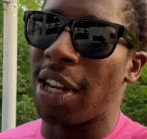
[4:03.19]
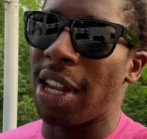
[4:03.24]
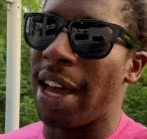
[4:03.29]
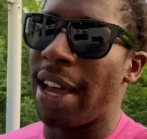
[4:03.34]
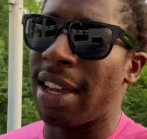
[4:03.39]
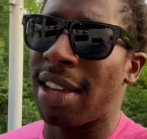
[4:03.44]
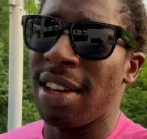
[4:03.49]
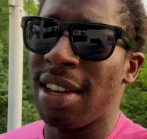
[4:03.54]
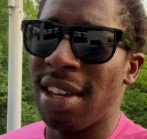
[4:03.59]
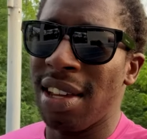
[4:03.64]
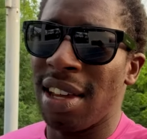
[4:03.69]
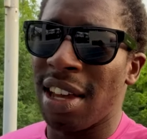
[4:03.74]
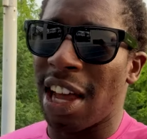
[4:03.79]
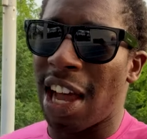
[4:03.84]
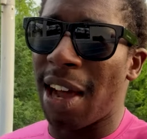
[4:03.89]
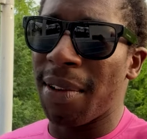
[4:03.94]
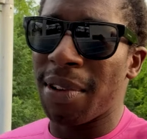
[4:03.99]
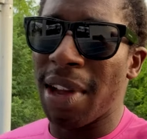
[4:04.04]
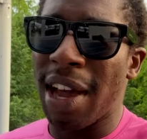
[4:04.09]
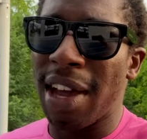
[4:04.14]
Like
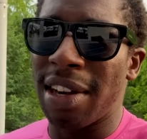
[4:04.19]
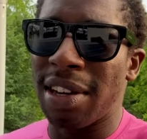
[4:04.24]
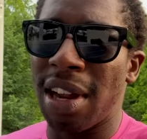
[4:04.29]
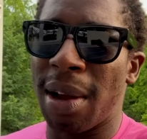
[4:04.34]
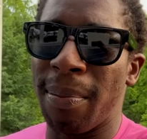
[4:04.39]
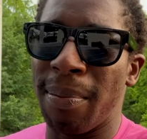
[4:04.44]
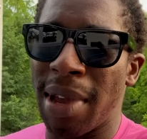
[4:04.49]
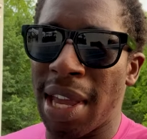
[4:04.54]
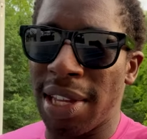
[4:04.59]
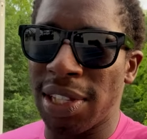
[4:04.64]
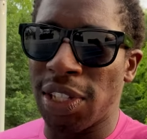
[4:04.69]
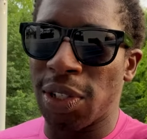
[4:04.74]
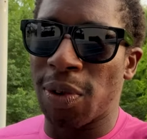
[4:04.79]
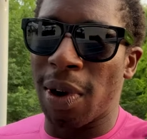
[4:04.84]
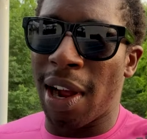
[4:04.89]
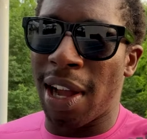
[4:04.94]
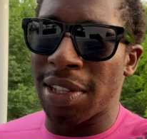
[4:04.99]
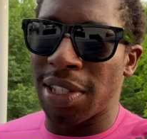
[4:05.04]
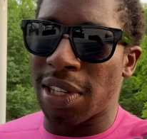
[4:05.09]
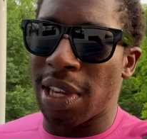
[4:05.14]
I've gotten amazing
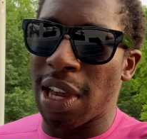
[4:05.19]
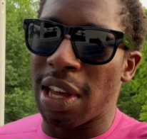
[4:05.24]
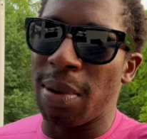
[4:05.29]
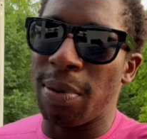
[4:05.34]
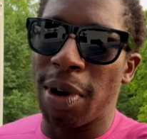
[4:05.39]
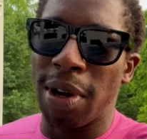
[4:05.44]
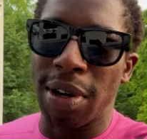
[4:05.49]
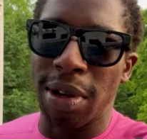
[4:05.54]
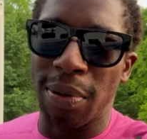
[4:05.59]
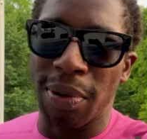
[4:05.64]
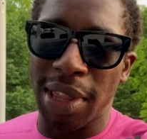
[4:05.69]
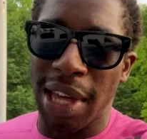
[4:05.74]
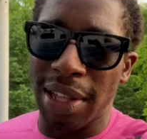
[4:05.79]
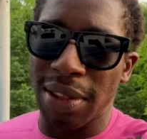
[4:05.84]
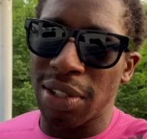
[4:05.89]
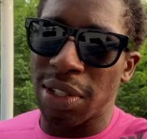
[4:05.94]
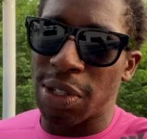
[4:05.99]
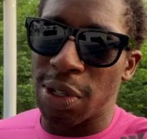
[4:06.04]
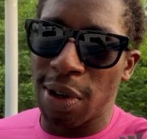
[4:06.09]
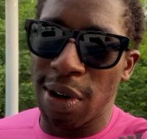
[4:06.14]
rides at Candymonium
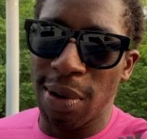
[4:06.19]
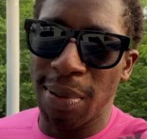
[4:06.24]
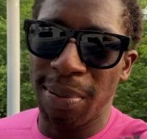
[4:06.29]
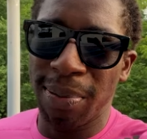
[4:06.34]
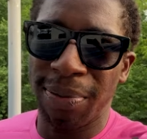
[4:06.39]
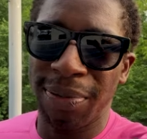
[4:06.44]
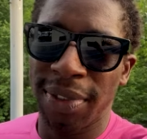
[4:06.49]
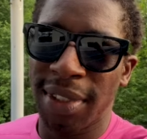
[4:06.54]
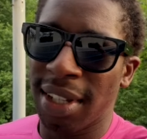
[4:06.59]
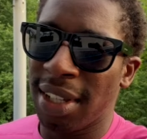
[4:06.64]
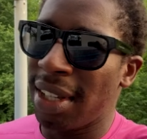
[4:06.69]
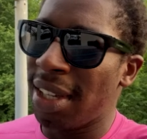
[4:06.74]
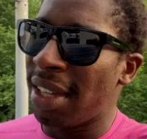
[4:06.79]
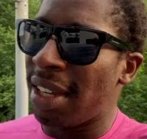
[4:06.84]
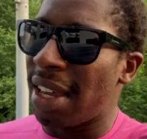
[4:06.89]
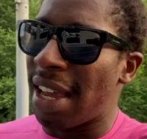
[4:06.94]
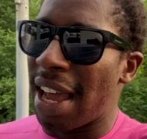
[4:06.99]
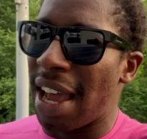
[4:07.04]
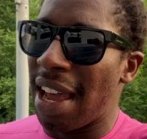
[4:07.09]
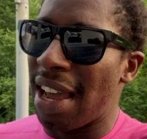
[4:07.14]
without the trim,
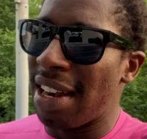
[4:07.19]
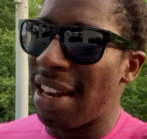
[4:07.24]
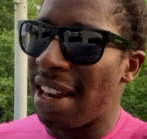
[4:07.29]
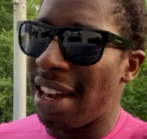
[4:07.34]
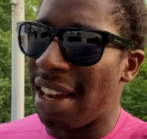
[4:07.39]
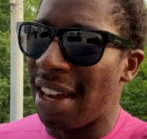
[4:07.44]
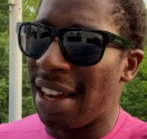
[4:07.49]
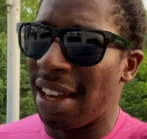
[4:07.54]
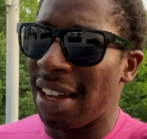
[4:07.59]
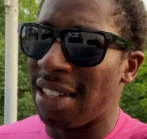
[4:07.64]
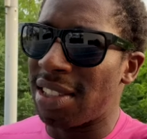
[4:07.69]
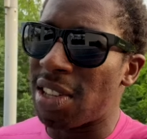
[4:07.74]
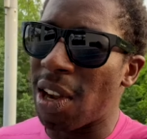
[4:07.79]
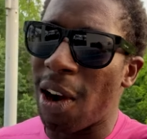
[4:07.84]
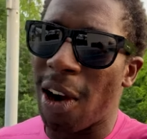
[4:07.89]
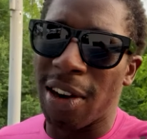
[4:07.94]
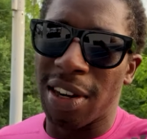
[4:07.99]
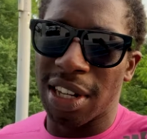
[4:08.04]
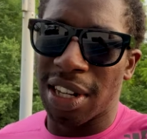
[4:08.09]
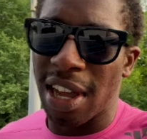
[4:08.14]
and uh, it's
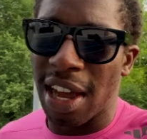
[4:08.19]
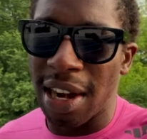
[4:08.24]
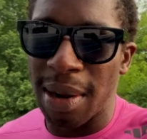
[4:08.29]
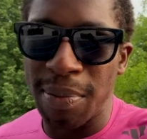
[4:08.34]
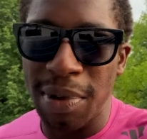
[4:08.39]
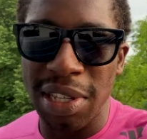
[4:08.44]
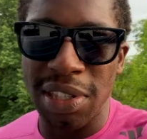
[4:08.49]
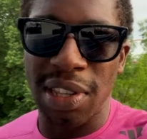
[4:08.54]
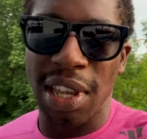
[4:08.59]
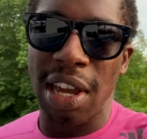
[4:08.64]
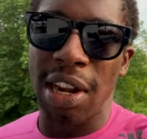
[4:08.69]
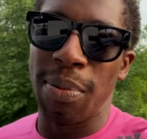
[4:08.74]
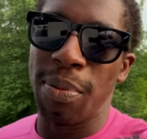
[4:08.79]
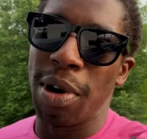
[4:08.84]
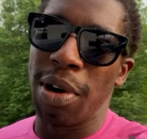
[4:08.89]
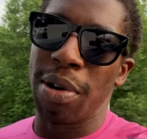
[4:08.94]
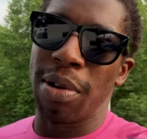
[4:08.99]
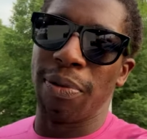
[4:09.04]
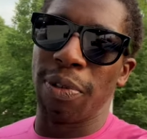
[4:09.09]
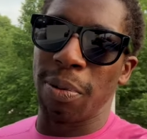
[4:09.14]
hard to kind of beat
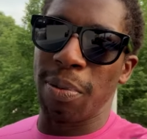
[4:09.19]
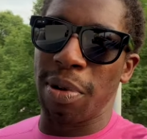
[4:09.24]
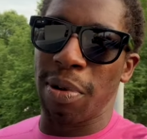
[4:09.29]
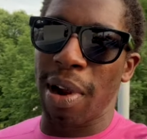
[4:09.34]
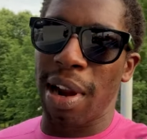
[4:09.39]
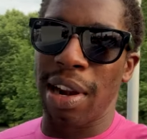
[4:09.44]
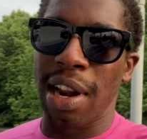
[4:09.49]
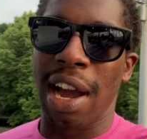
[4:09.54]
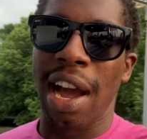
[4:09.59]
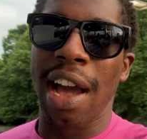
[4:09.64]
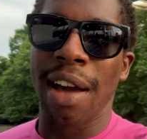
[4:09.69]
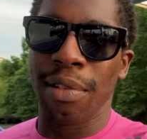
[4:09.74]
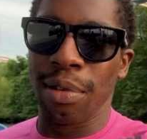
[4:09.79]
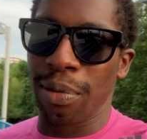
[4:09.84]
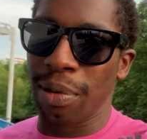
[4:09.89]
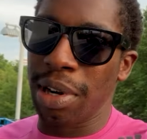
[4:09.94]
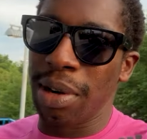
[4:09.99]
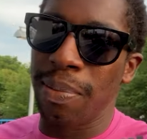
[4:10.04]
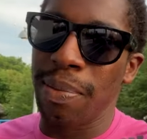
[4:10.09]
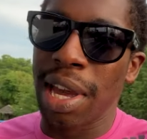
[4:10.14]
Candymonium for me right now. I
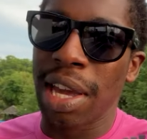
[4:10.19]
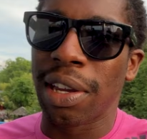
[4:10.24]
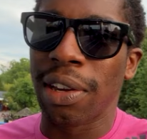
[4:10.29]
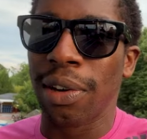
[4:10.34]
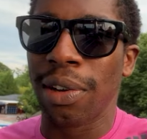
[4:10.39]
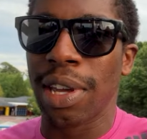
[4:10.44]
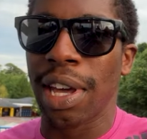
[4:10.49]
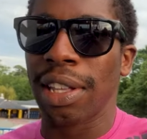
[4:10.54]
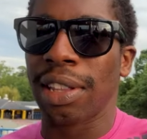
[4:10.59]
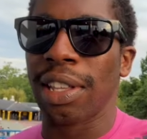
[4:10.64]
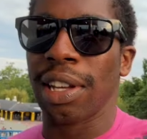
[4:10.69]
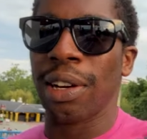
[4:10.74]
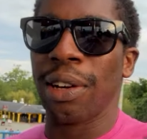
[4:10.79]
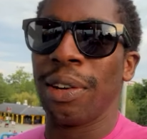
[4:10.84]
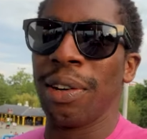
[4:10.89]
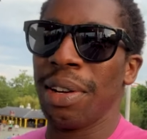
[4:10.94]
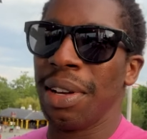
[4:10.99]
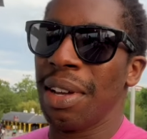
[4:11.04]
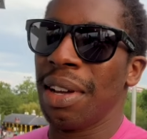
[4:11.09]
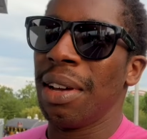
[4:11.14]
haven't ridden Mako yet
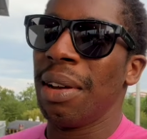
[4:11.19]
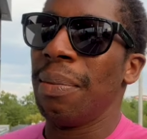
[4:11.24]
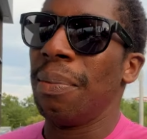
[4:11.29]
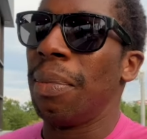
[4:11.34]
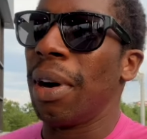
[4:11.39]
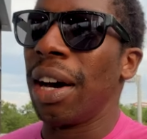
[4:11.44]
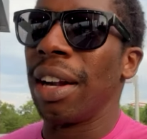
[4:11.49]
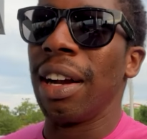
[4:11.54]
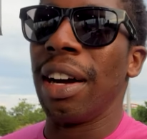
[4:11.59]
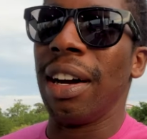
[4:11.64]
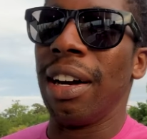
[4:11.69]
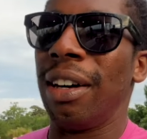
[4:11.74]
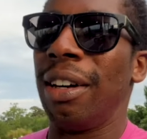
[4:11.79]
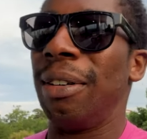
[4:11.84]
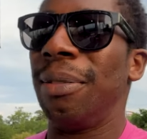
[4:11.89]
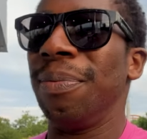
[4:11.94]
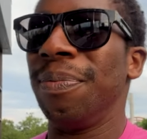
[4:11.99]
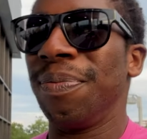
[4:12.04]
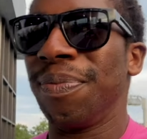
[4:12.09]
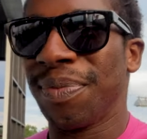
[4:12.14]
though. But
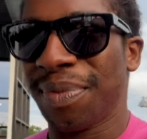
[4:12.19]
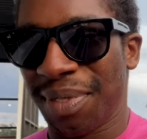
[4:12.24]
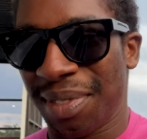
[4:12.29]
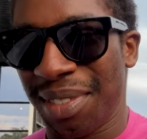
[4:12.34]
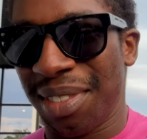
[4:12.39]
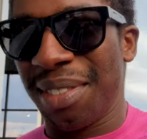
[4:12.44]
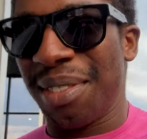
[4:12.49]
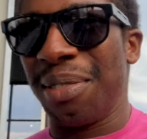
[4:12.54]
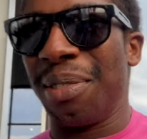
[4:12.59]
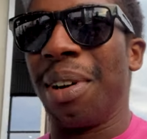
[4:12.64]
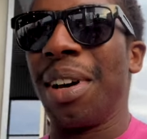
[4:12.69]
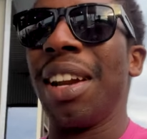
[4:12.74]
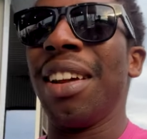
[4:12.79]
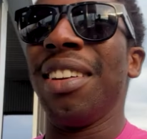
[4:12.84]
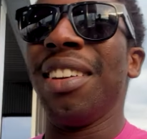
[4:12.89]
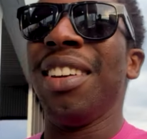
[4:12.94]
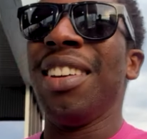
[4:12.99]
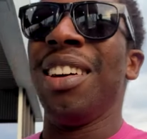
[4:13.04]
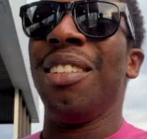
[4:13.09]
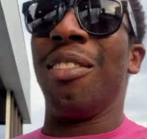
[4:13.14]
um, what
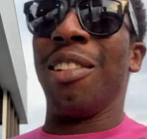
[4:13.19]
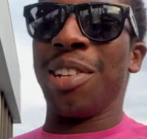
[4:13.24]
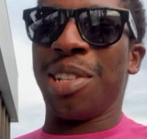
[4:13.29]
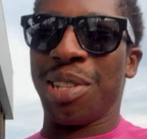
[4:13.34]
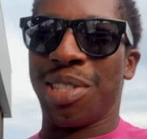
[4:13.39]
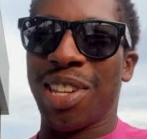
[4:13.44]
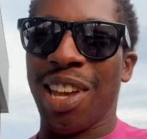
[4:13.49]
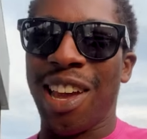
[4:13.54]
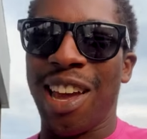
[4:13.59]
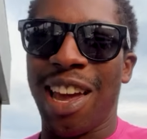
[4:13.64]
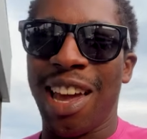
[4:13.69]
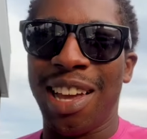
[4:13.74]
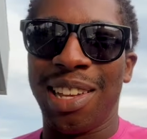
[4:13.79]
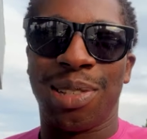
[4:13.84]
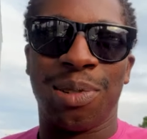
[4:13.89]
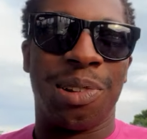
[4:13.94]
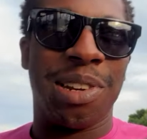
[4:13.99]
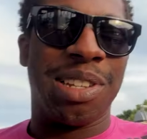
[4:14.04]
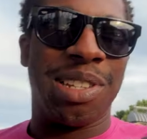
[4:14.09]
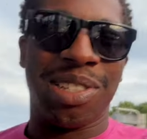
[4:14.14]
did, what did you say,
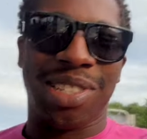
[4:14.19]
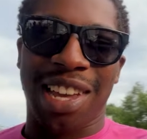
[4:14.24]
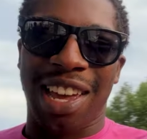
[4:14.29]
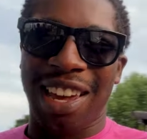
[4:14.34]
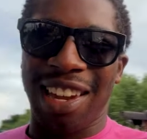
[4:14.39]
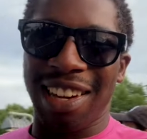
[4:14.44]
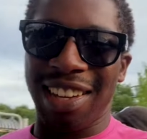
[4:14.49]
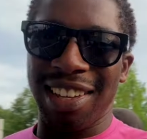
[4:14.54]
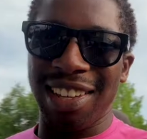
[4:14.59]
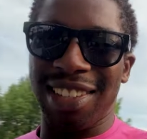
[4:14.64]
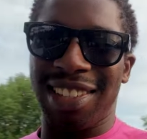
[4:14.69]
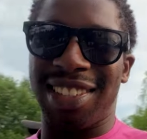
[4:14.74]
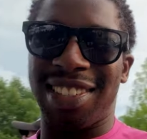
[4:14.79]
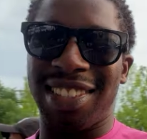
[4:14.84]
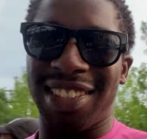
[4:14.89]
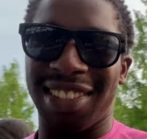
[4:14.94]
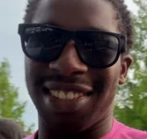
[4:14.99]
Ace? What did you say it is?